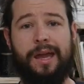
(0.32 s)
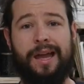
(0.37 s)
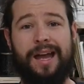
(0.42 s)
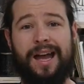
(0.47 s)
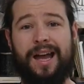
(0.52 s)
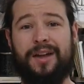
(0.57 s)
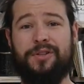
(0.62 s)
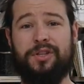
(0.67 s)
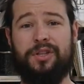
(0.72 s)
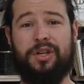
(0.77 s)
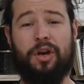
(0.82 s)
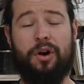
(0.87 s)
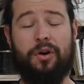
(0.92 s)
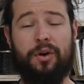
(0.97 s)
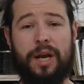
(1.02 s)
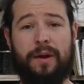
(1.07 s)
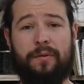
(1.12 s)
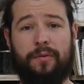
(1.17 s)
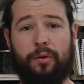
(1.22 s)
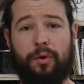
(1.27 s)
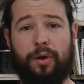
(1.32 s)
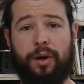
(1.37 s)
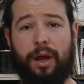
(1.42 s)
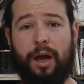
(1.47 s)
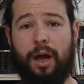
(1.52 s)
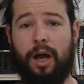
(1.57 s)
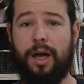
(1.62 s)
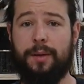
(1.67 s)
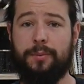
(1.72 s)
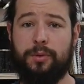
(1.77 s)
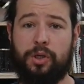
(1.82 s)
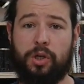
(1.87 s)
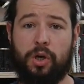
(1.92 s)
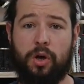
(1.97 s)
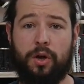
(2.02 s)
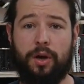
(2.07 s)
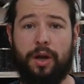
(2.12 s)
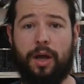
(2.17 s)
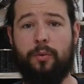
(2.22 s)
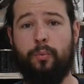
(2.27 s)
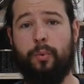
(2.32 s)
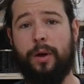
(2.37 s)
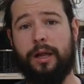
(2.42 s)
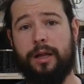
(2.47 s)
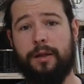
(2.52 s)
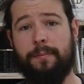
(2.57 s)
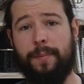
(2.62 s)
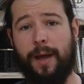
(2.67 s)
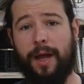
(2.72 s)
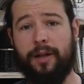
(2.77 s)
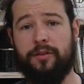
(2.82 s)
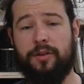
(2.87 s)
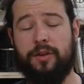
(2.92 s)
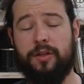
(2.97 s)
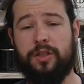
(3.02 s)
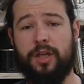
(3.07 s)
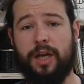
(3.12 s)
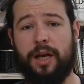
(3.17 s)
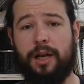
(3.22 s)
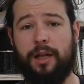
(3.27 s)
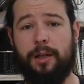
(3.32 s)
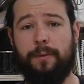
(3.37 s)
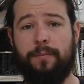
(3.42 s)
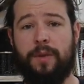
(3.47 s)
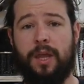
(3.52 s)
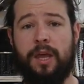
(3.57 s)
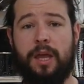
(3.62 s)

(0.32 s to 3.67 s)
How's it going, everyone? I'm Sean and welcome back to the channel.